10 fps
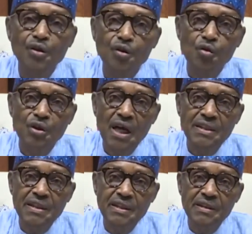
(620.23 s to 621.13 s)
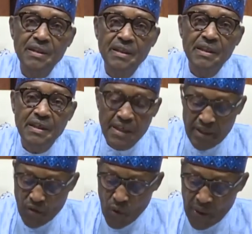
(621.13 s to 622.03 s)
united,
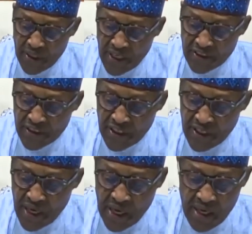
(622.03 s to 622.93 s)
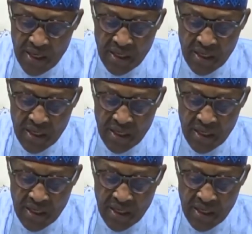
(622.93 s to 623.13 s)
and one Nigeria